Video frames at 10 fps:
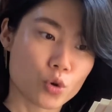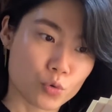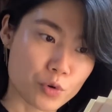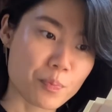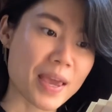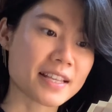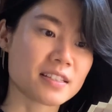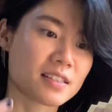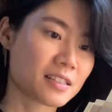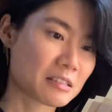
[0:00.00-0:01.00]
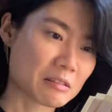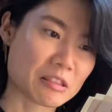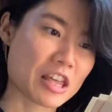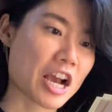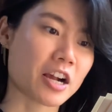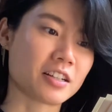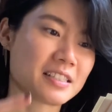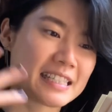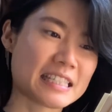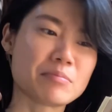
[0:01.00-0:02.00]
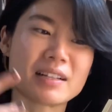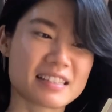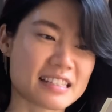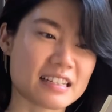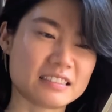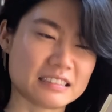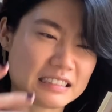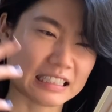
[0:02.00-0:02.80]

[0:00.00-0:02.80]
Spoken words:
remains there, s'y maintient.